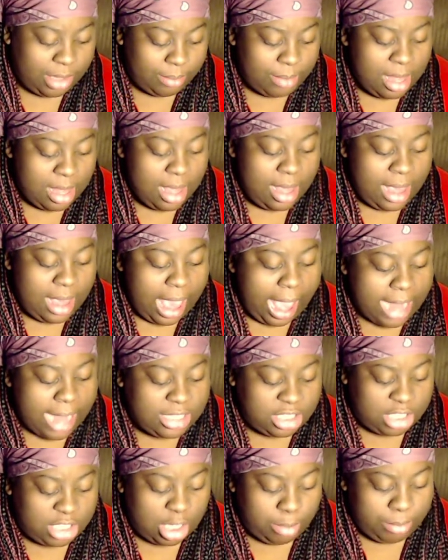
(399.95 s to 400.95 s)
hatched
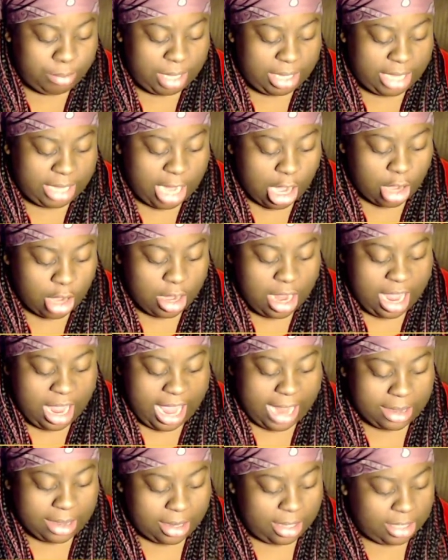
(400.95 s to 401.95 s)
in midair, and
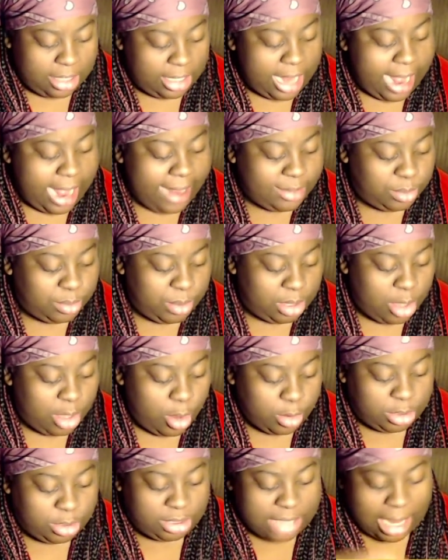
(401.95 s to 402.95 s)
clashed with those
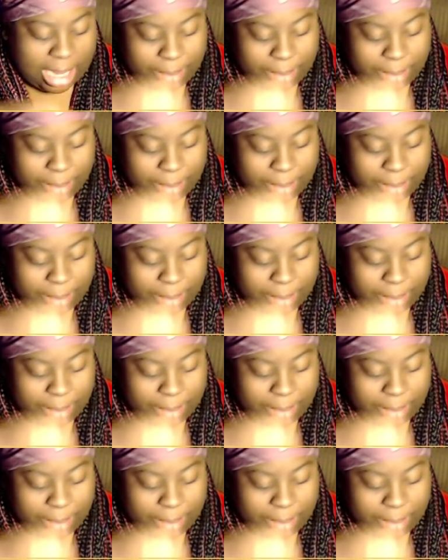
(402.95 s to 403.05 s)
shot by